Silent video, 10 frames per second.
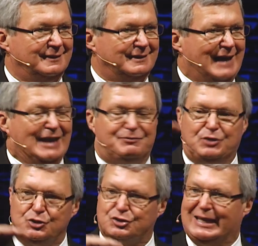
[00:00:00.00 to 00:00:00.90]
And if
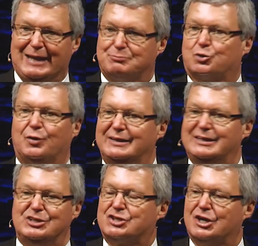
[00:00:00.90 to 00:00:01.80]
you keep treating
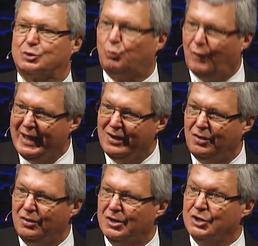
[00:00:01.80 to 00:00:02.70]
each other
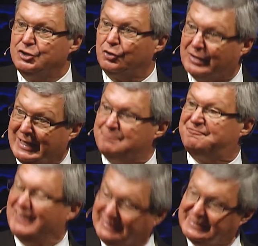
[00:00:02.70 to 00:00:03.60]
well, you'll keep
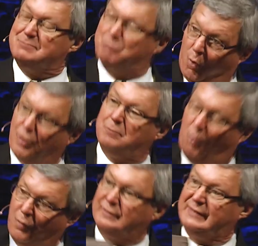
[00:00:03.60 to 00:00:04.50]
feeling more and
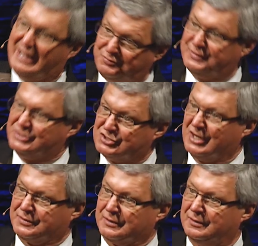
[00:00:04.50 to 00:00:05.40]
more in love with each
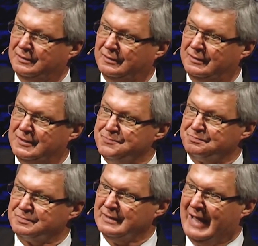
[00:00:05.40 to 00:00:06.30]
other.
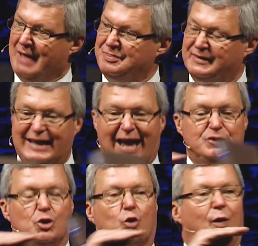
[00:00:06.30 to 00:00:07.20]
And the day
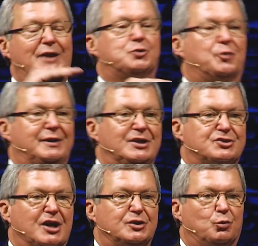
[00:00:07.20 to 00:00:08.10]
you quit treating
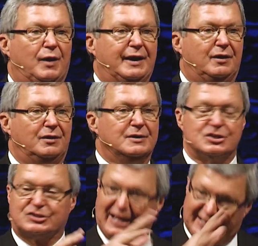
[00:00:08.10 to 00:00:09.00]
each other well,
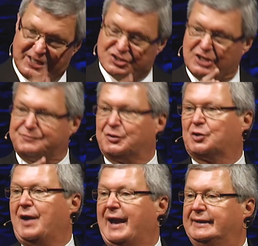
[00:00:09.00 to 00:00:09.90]
take each other for
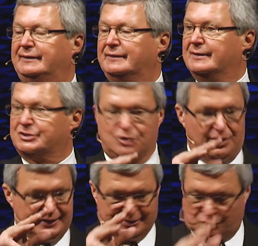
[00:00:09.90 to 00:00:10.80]
granted,
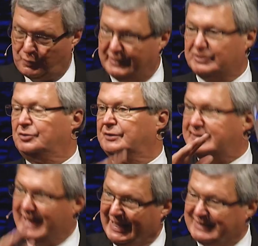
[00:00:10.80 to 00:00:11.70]
start getting critical and
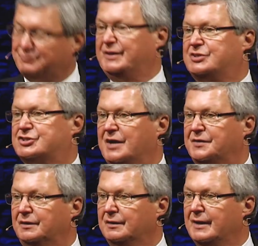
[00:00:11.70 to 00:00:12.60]
negative with each
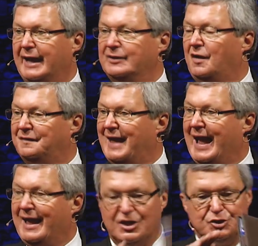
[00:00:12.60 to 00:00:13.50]
other and all
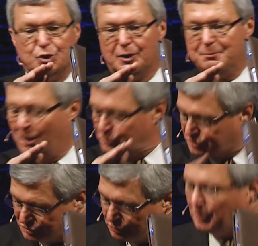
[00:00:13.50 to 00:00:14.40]
that, your
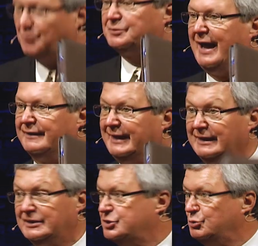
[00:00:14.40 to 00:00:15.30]
emotions will go
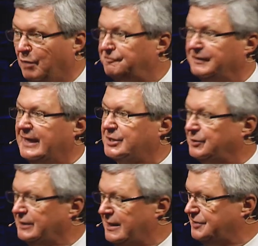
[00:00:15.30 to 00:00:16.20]
downhill and you won't feel like you're
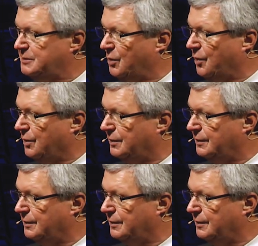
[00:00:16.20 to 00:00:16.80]
in love anymore.